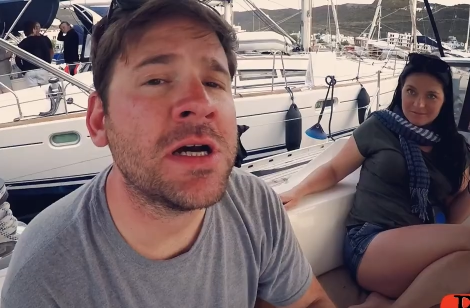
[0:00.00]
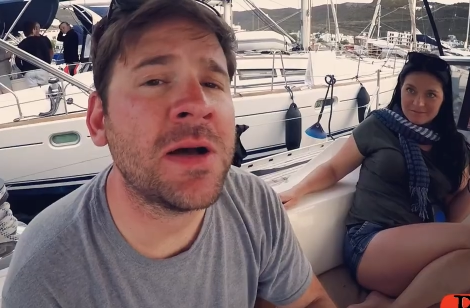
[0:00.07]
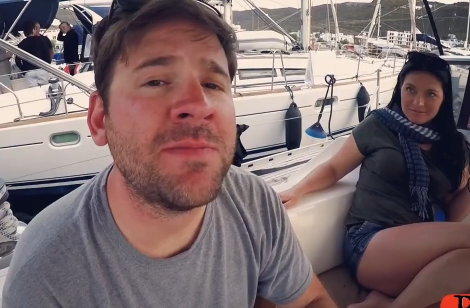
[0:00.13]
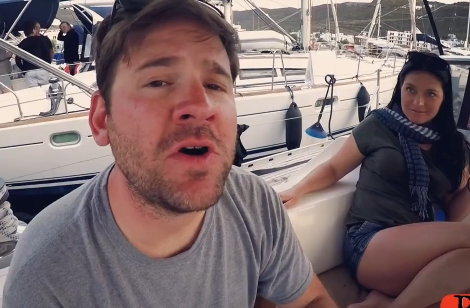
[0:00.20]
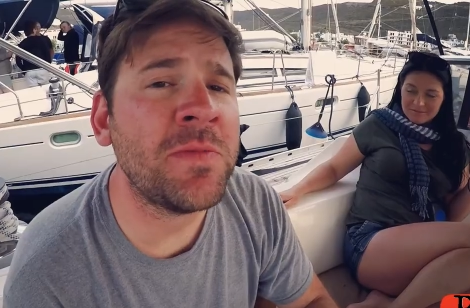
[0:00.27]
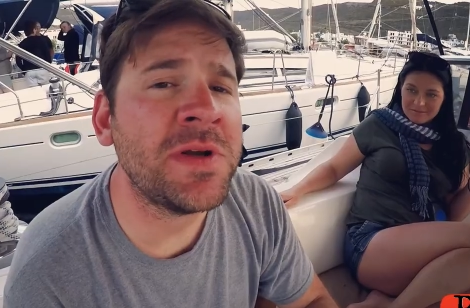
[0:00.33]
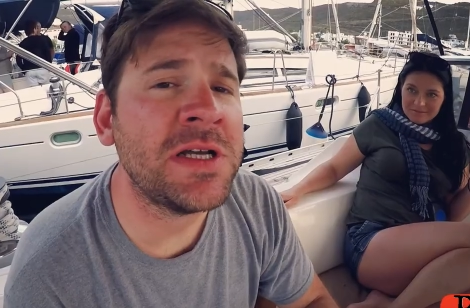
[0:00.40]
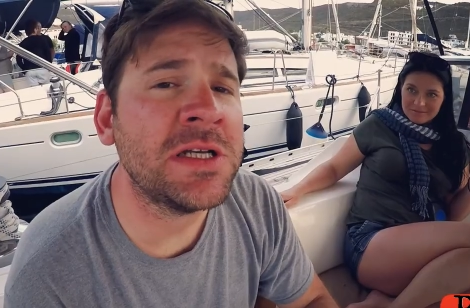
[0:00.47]

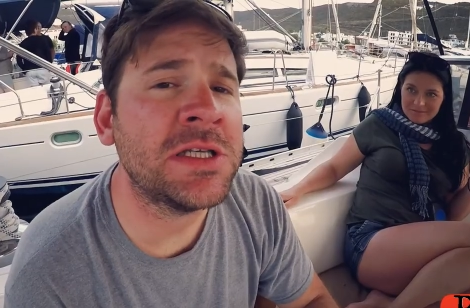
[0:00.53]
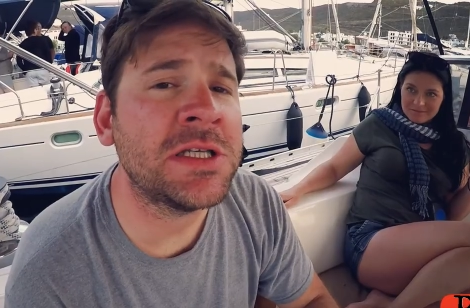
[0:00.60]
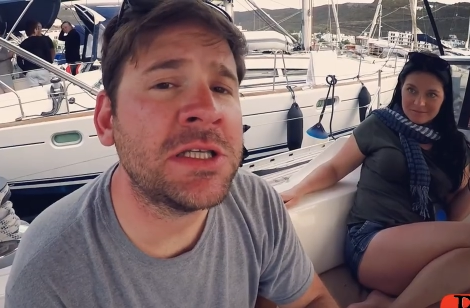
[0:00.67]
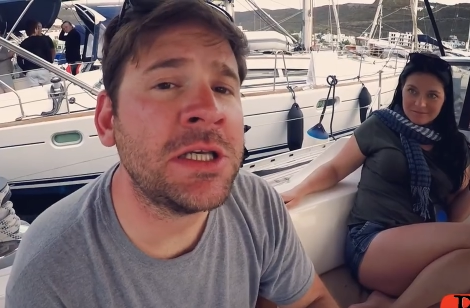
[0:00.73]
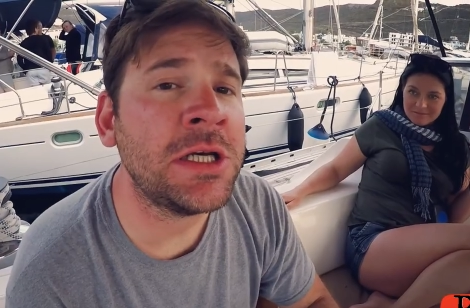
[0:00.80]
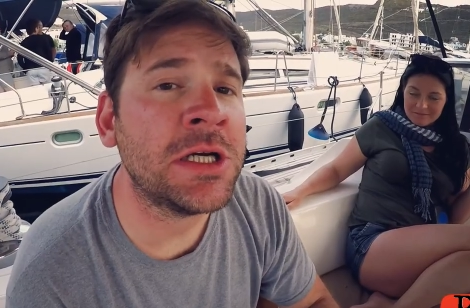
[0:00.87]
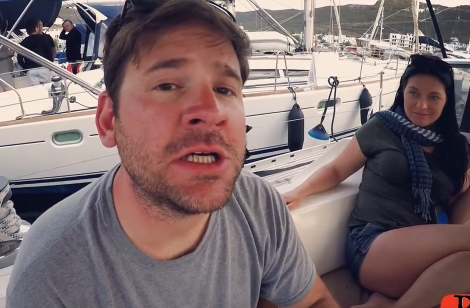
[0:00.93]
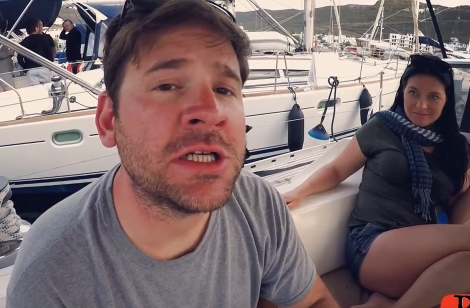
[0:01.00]
Speaker 1: I'm hoping
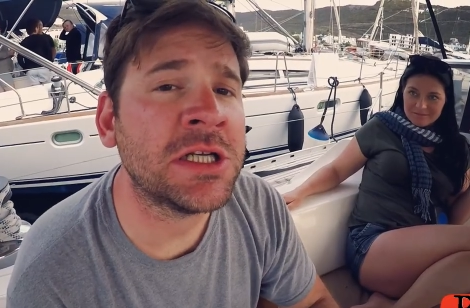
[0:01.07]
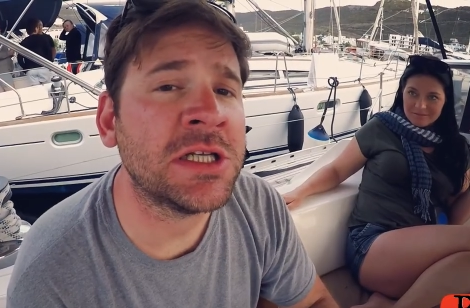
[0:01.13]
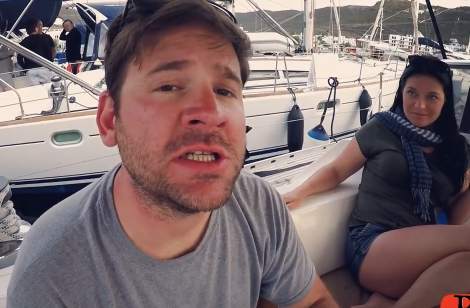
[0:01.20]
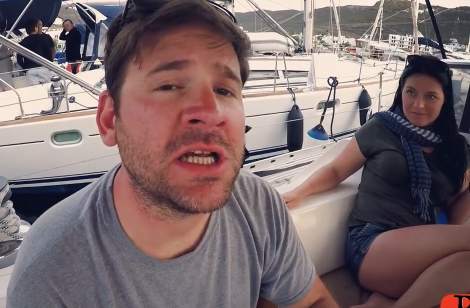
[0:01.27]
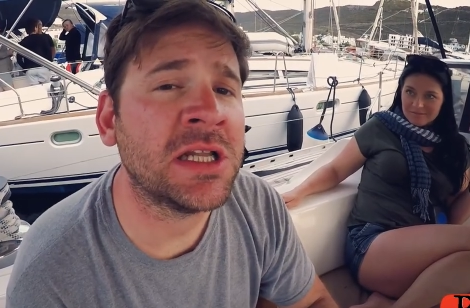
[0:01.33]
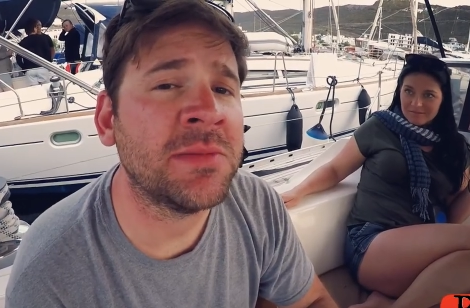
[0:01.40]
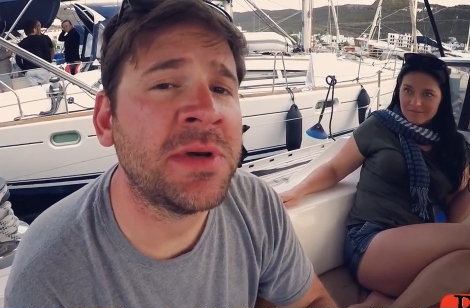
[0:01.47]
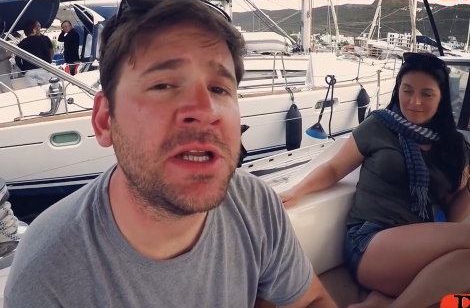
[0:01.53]
sea urchin
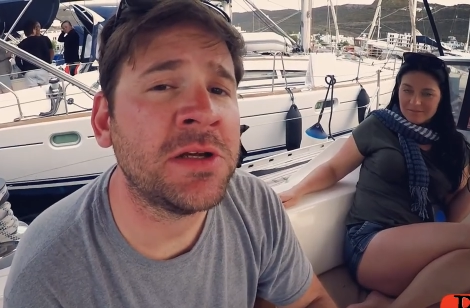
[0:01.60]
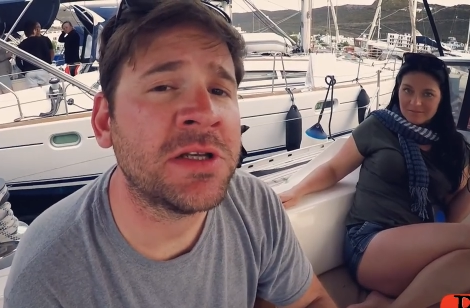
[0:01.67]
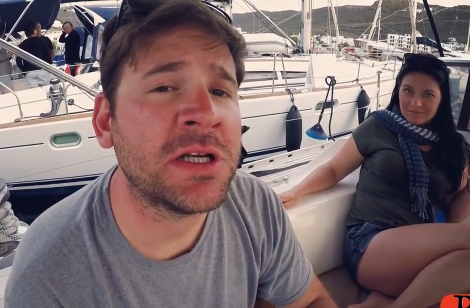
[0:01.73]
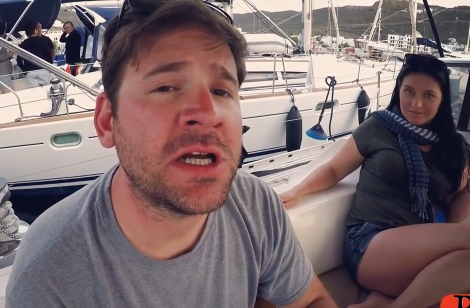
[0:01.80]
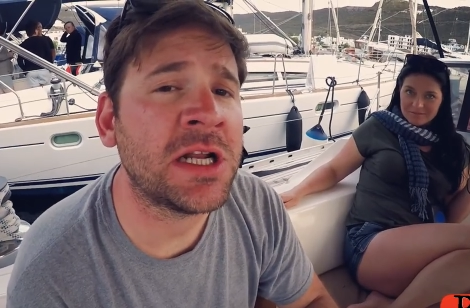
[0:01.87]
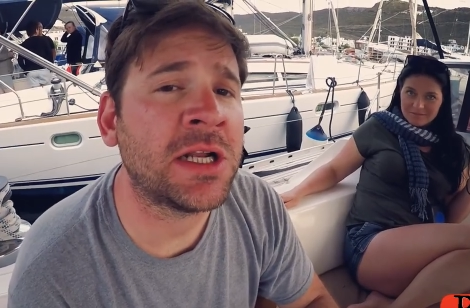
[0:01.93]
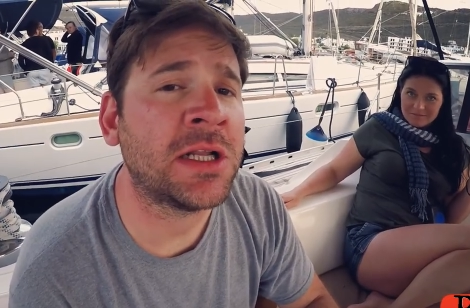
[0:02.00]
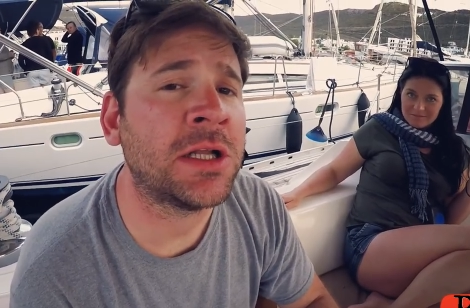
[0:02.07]
is on the menu
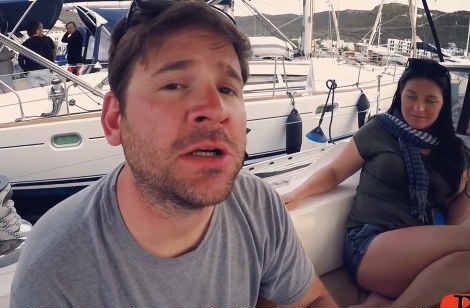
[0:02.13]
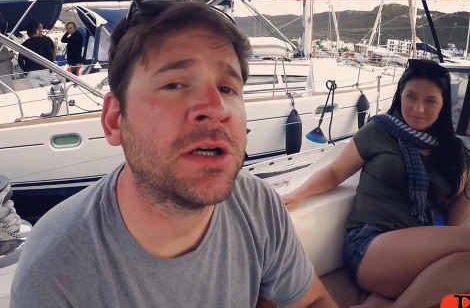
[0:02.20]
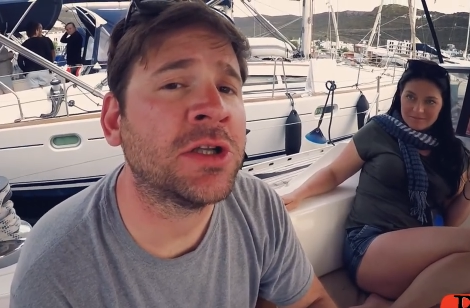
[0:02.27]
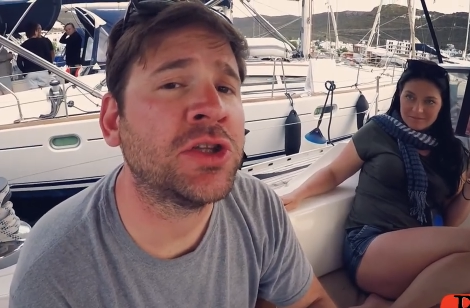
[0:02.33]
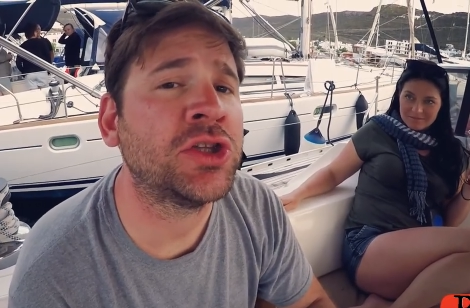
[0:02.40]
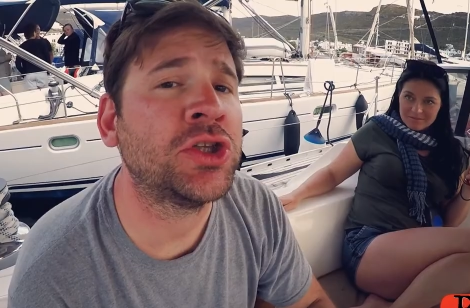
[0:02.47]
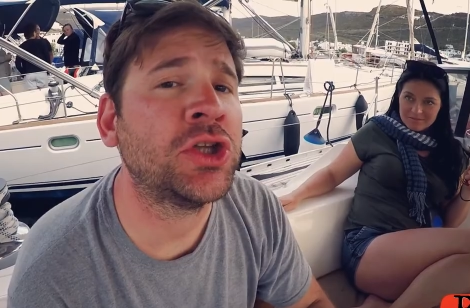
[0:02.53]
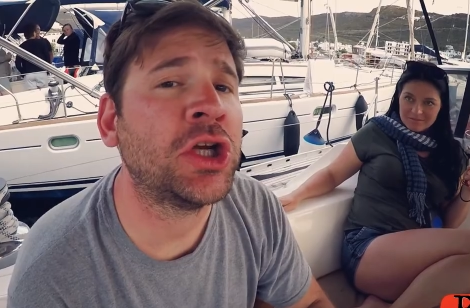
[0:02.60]
tonight at a
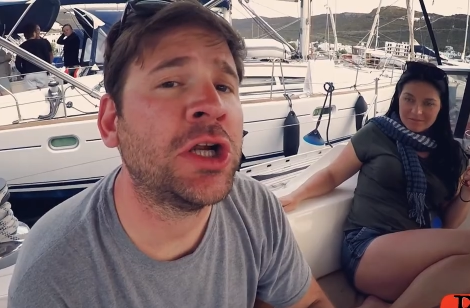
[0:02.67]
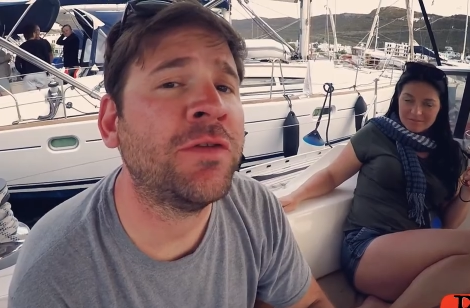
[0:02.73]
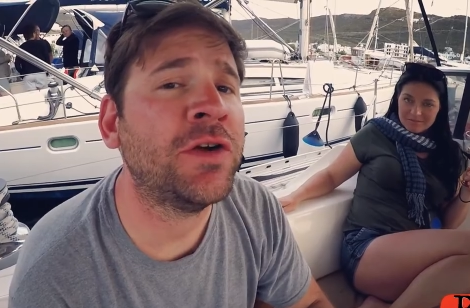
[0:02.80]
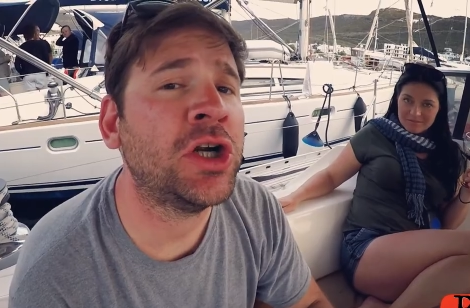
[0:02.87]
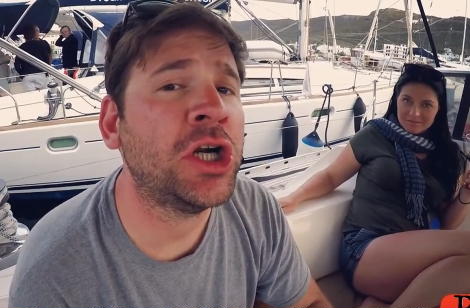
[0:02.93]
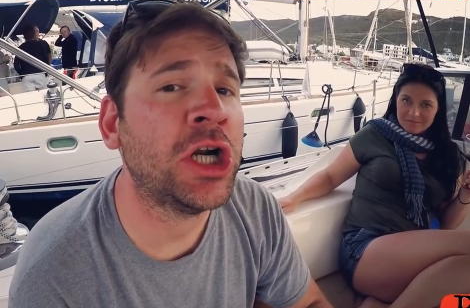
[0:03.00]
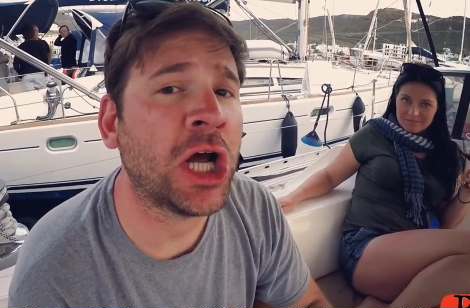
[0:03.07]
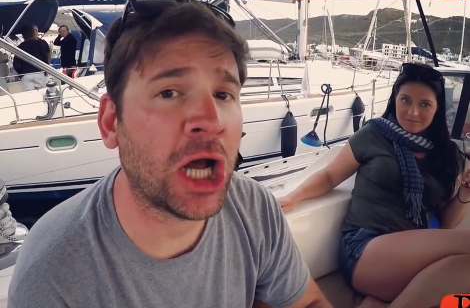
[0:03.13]
local
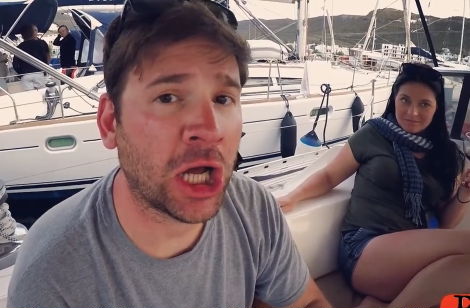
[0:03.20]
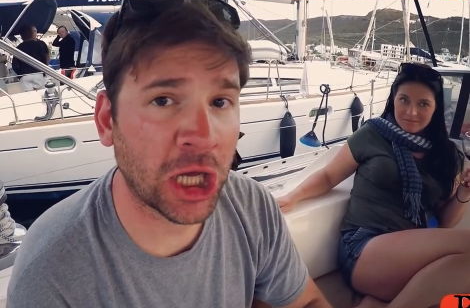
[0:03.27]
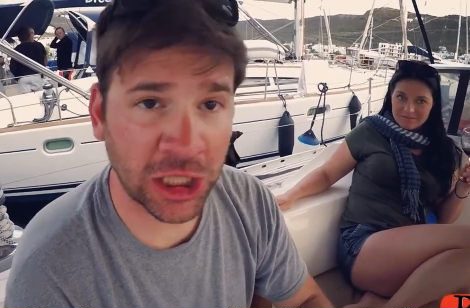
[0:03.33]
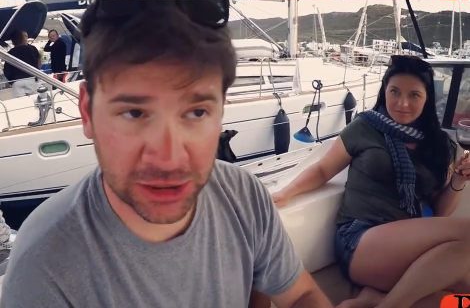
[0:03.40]
taverna.